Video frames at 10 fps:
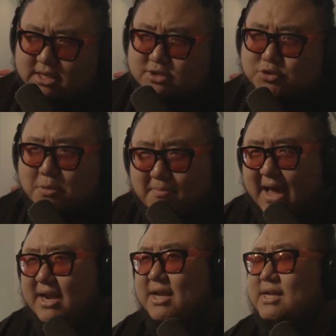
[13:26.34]
it's
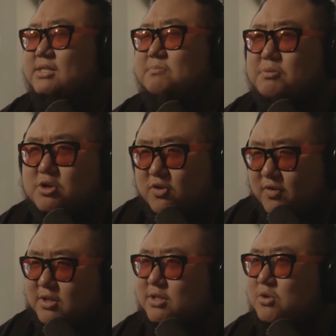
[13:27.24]
dramatic, it's
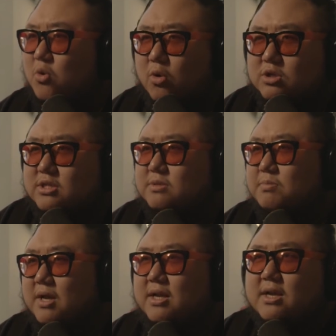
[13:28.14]
beautiful, it's gorgeous,
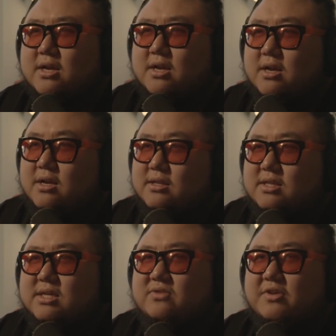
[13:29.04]
but
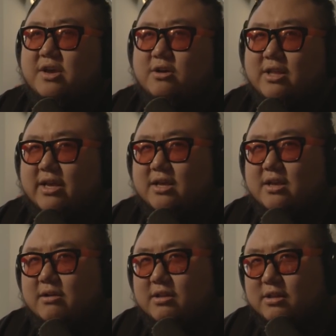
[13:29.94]
this video, like,
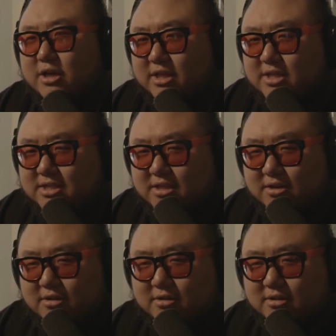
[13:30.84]
look at
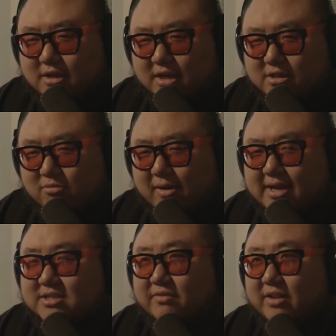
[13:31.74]
look at the
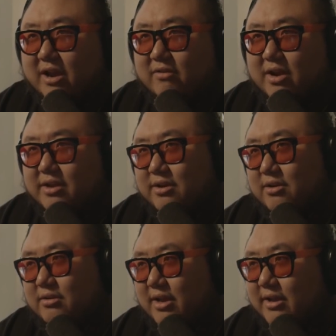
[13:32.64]
rays of light right
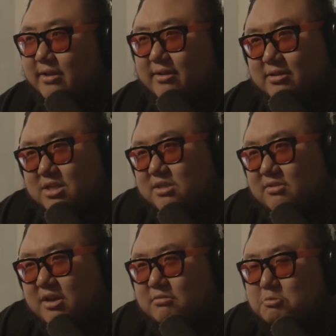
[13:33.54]
here. Like, this
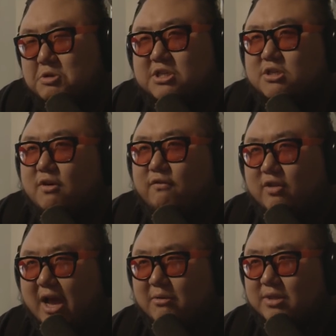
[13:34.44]
video would be so
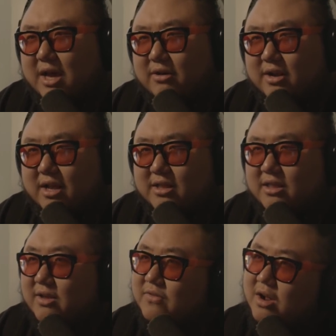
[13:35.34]
flat without it. And
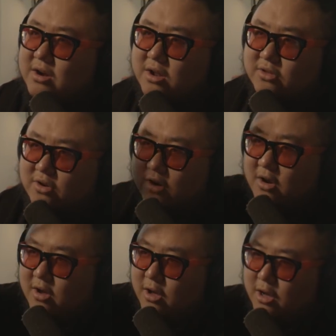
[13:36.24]
then they've got another
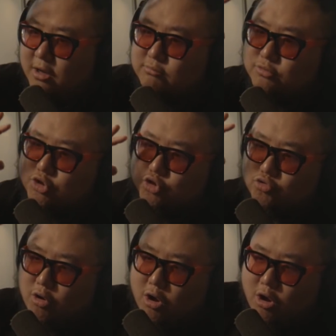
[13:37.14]

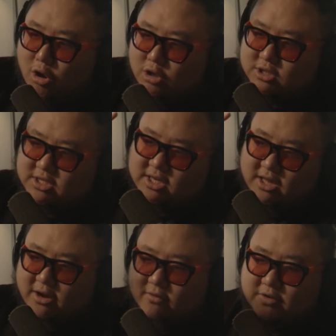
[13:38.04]
strong, harsh
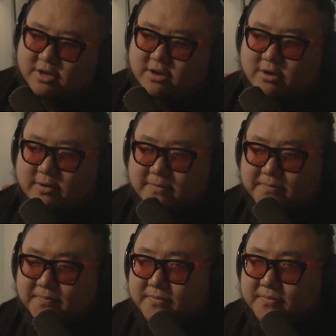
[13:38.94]
key light over here.